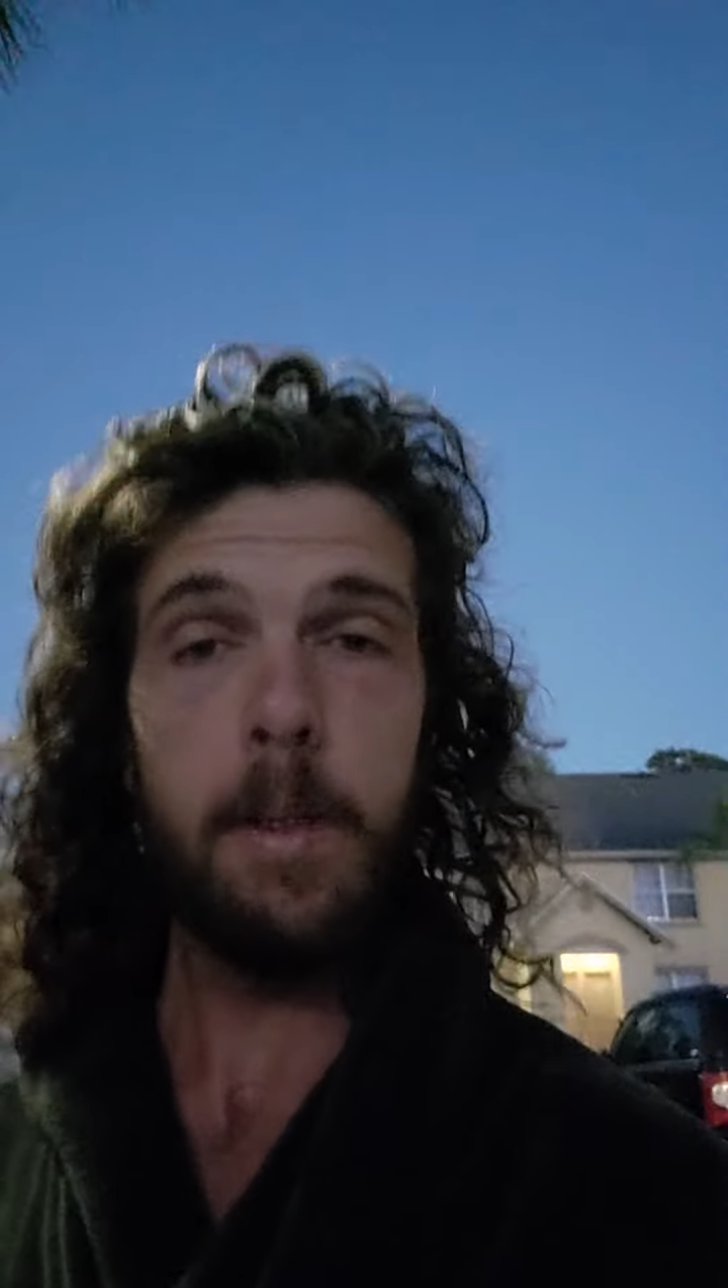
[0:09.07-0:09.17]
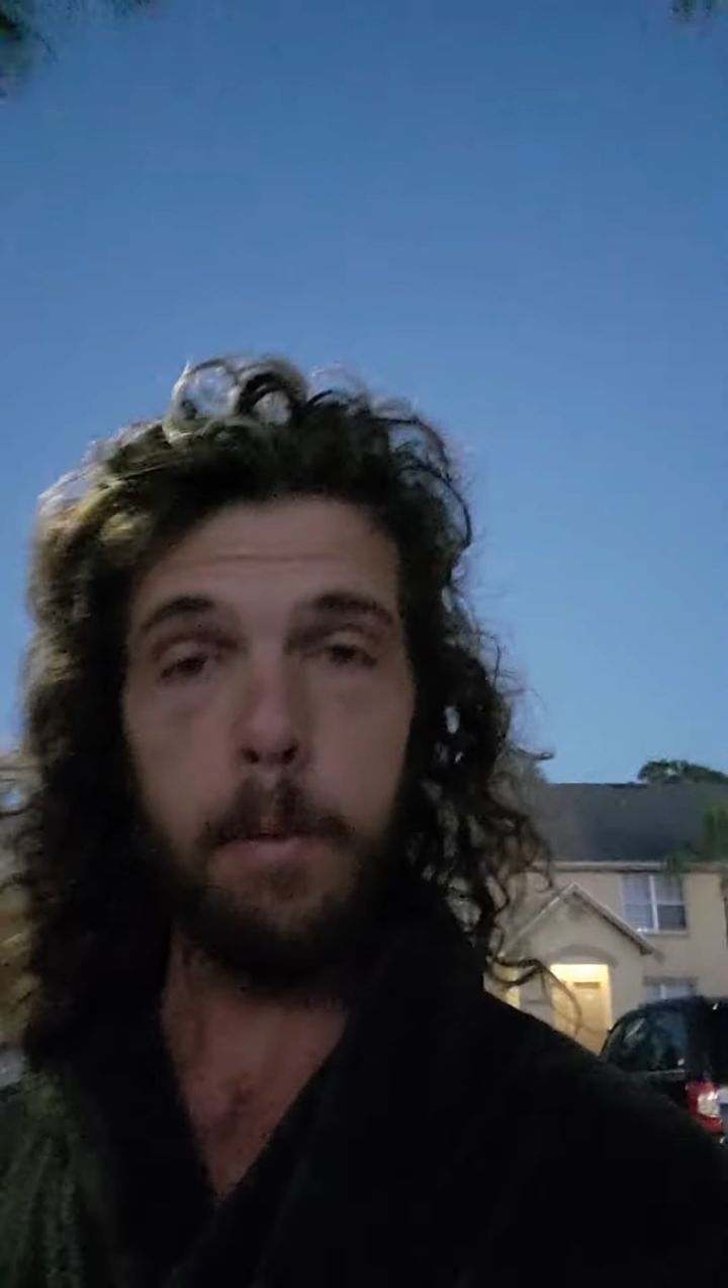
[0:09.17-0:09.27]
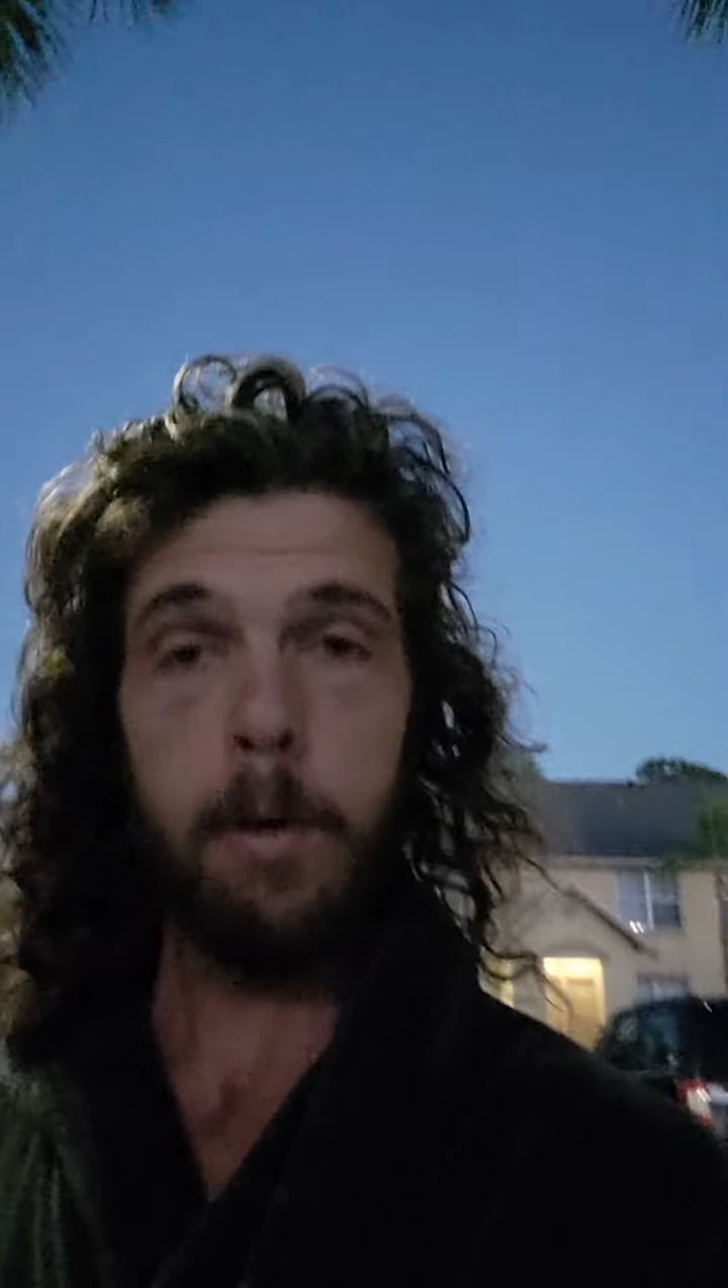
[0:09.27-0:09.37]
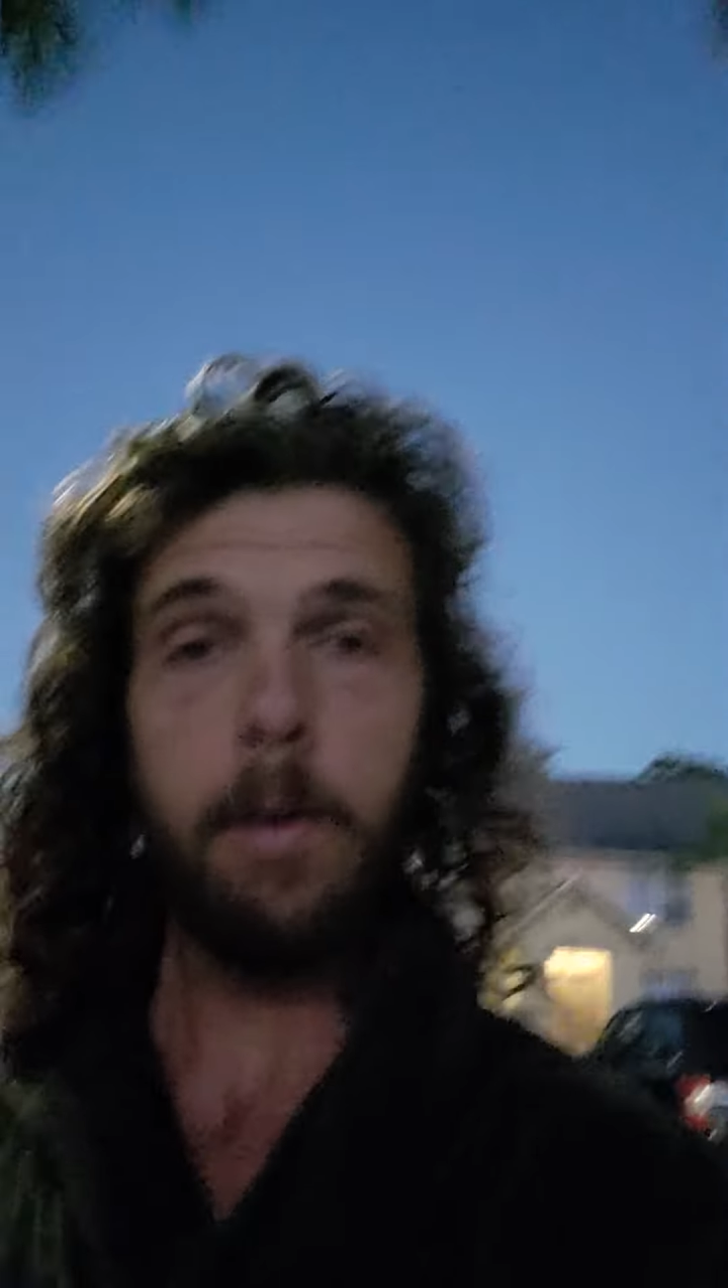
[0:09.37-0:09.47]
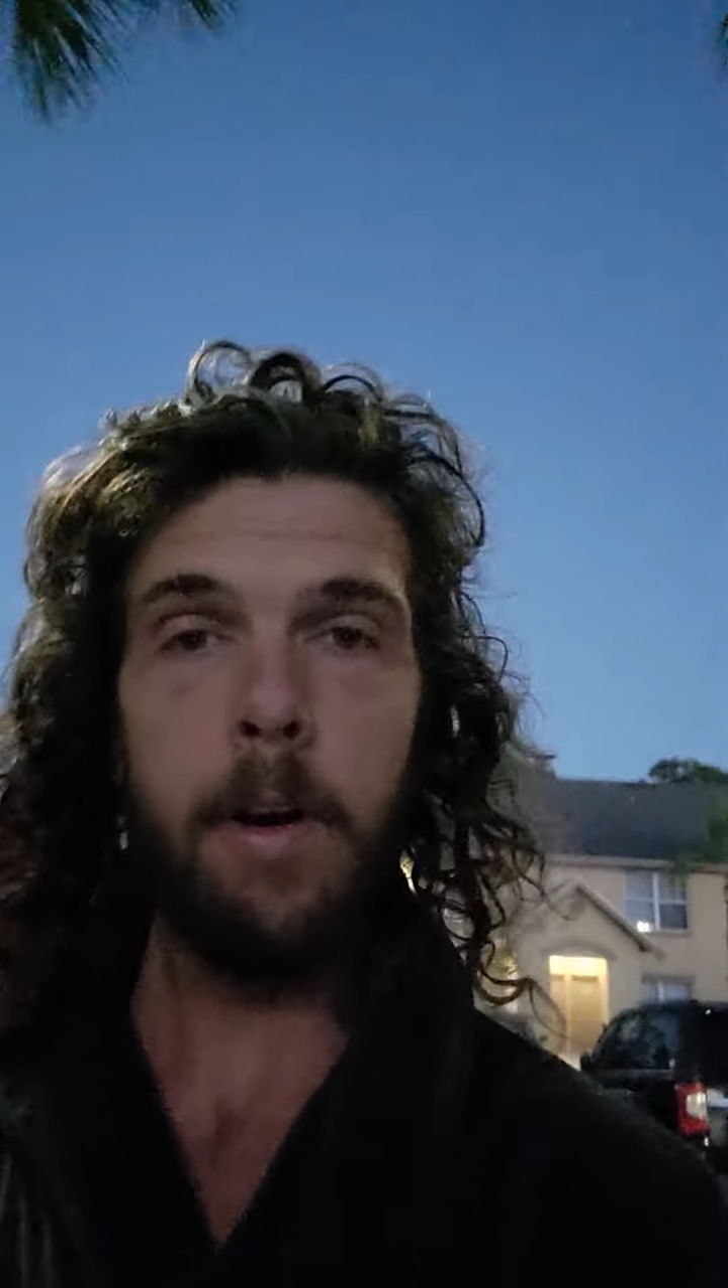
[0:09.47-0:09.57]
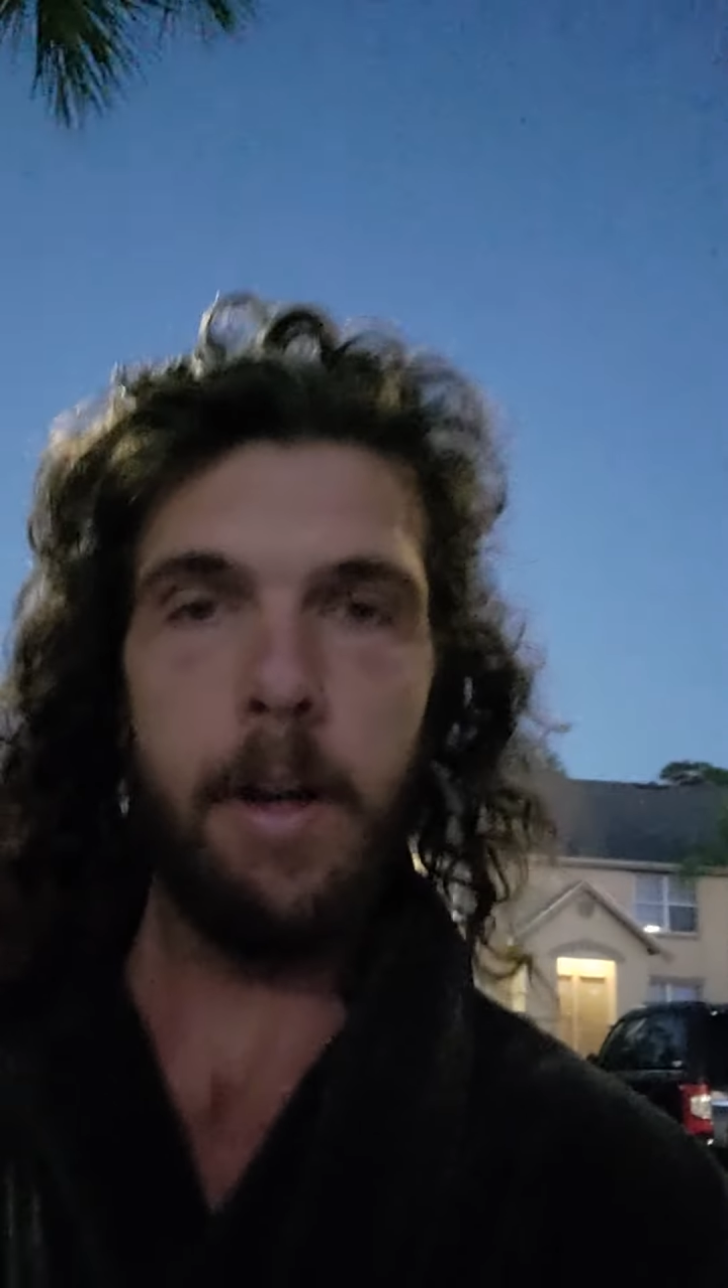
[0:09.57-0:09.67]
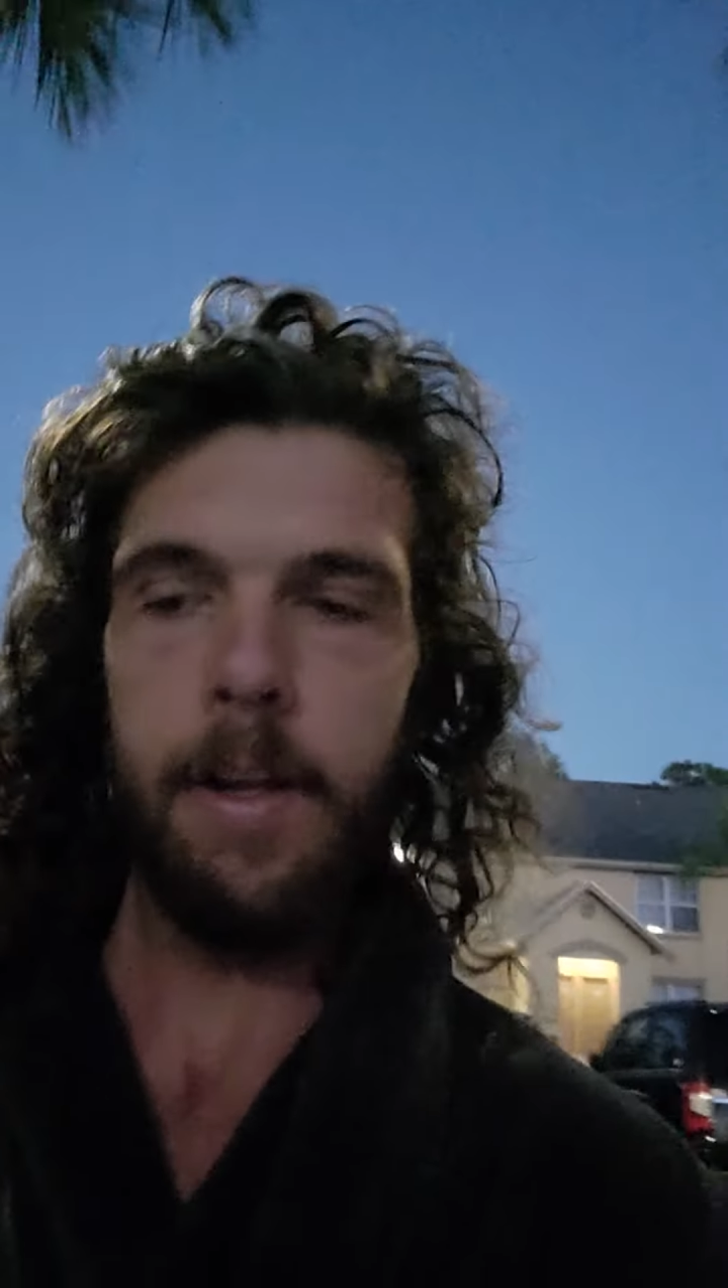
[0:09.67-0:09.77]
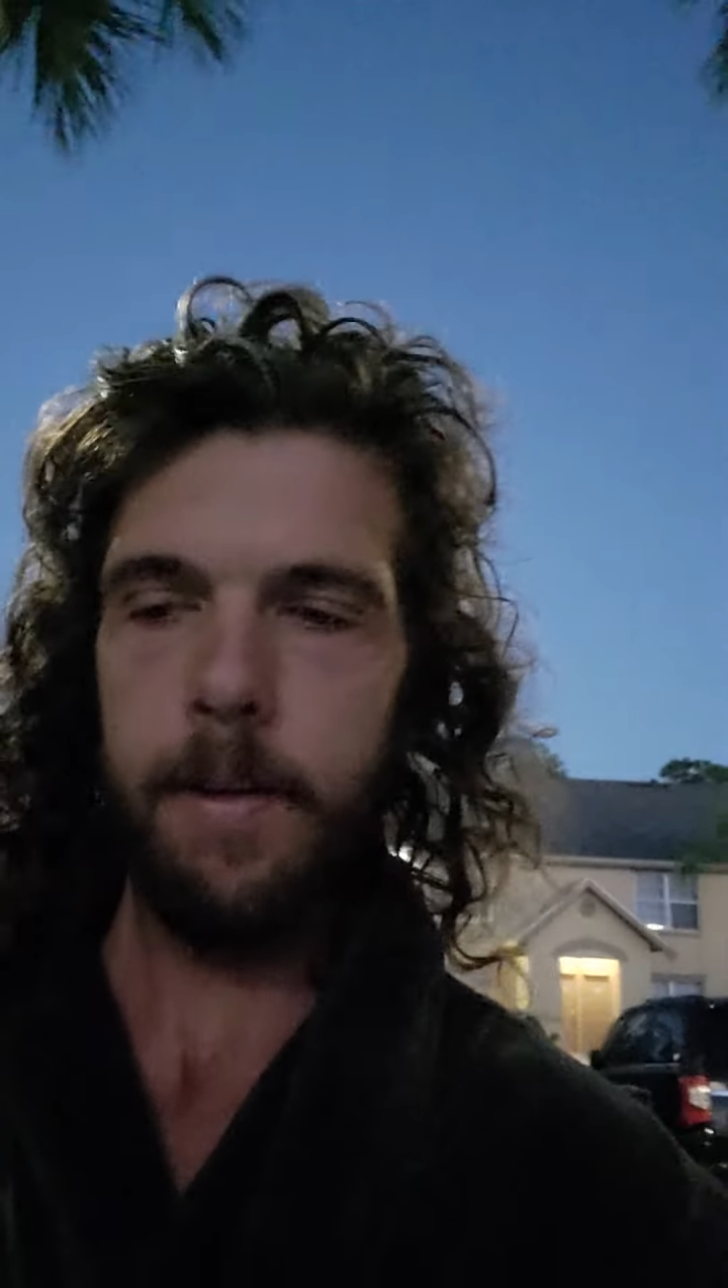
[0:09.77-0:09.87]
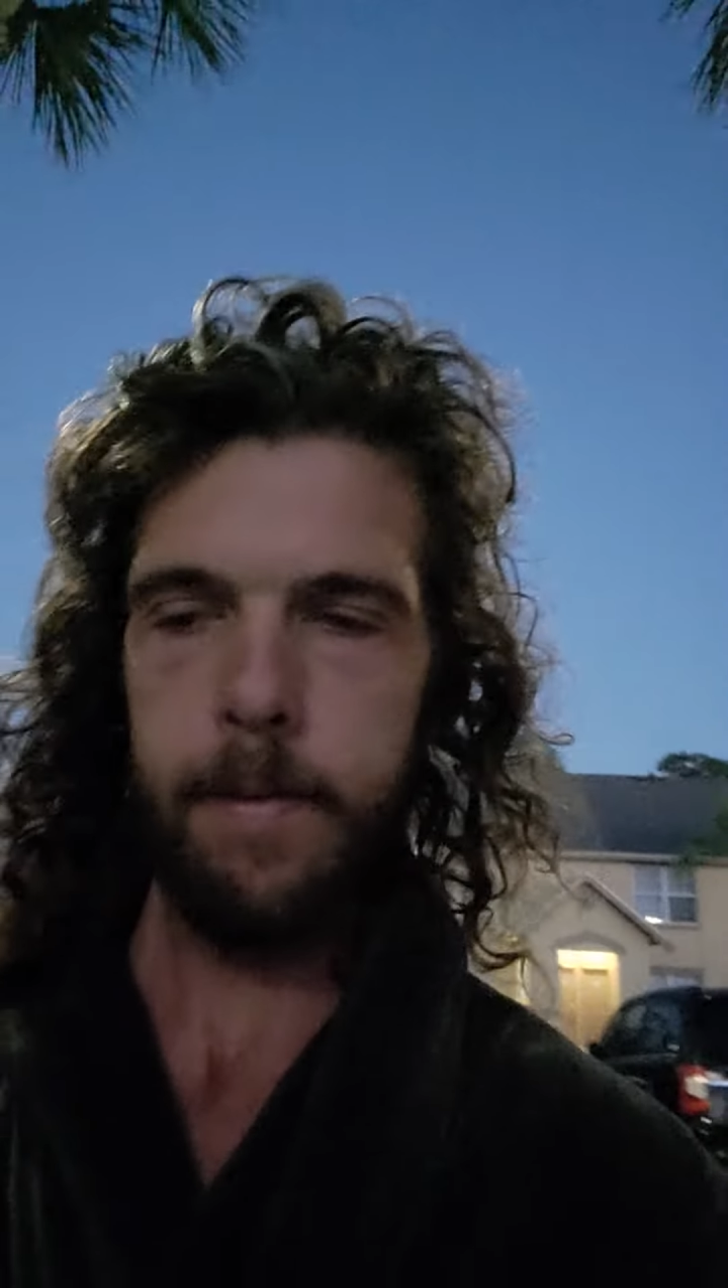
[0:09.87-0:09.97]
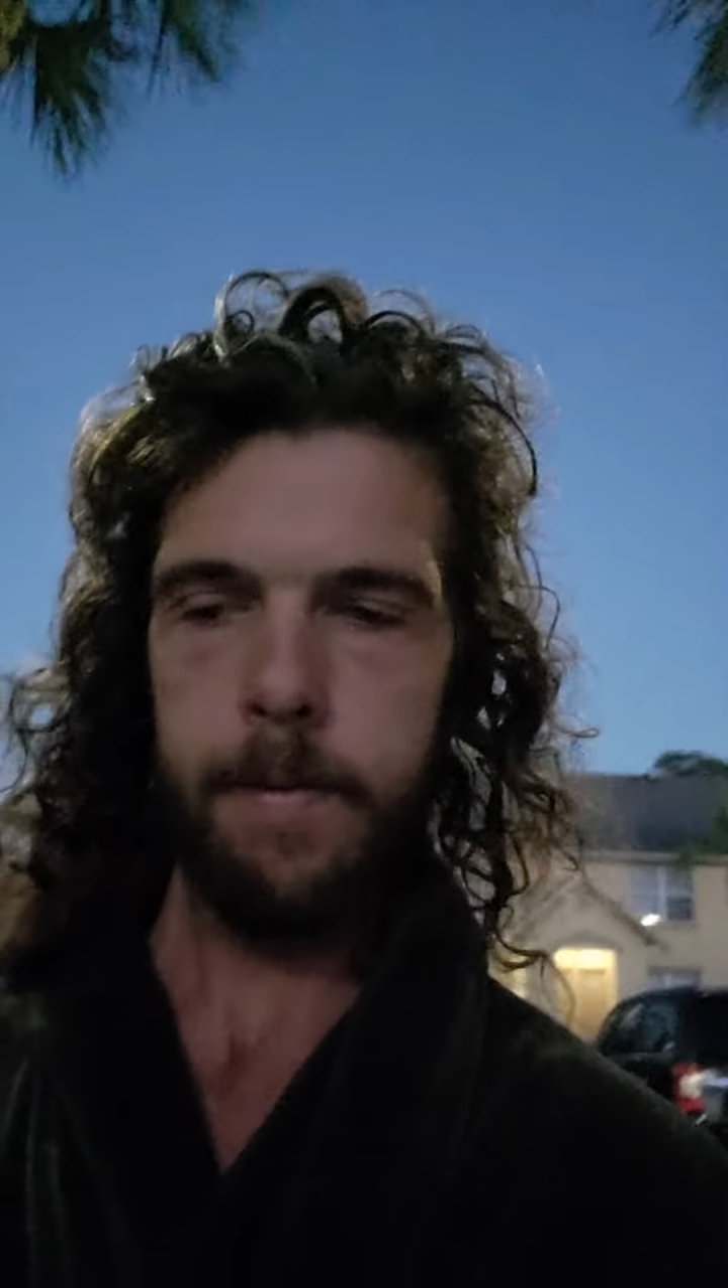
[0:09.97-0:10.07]
in the morning right
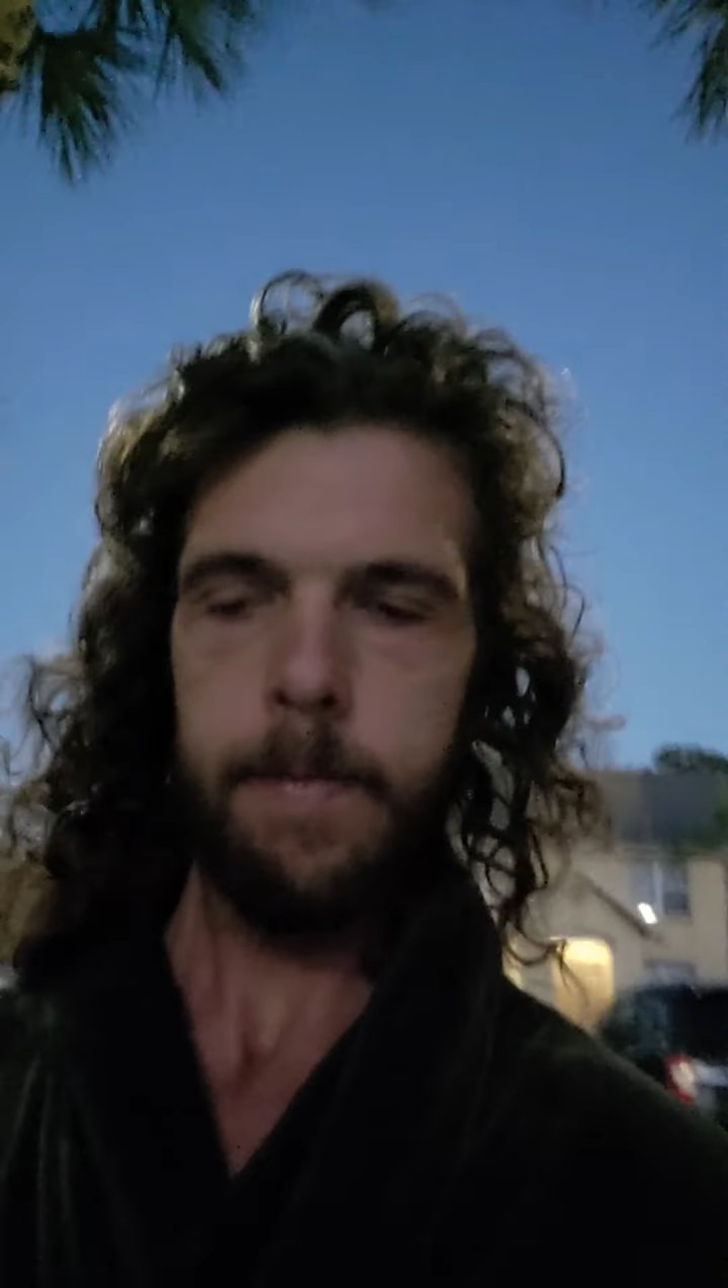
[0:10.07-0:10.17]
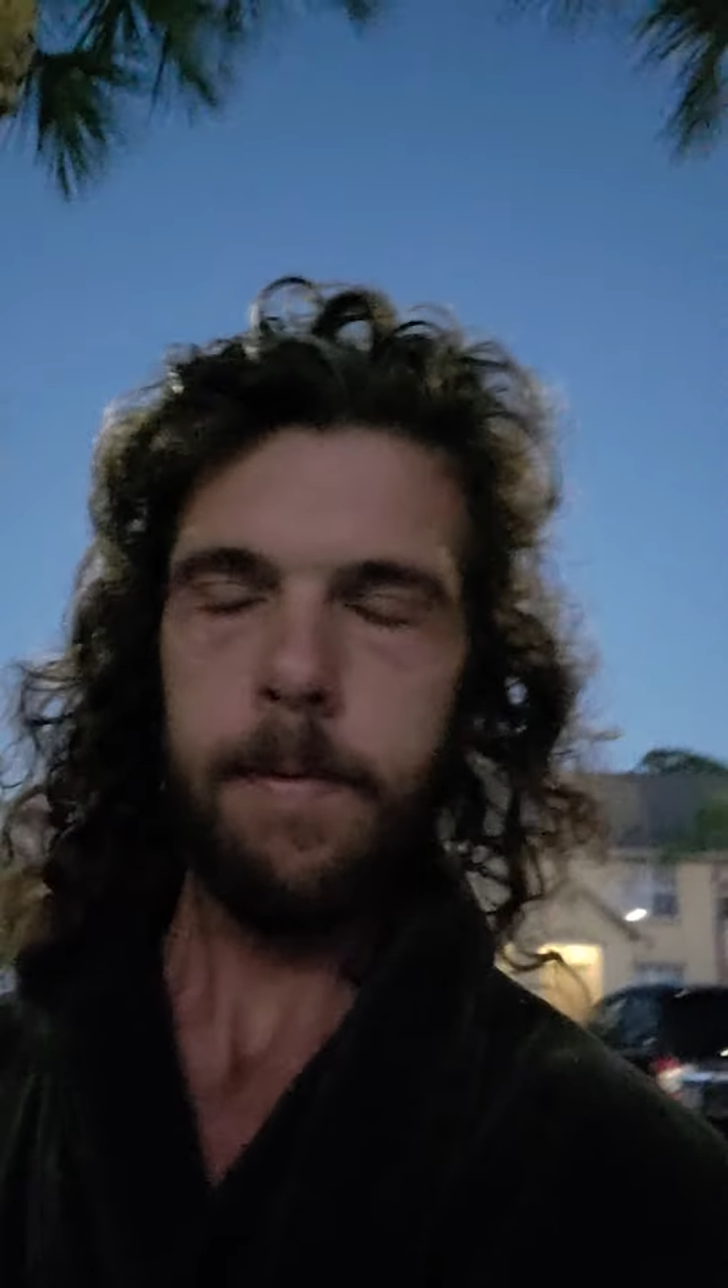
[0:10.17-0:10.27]
now.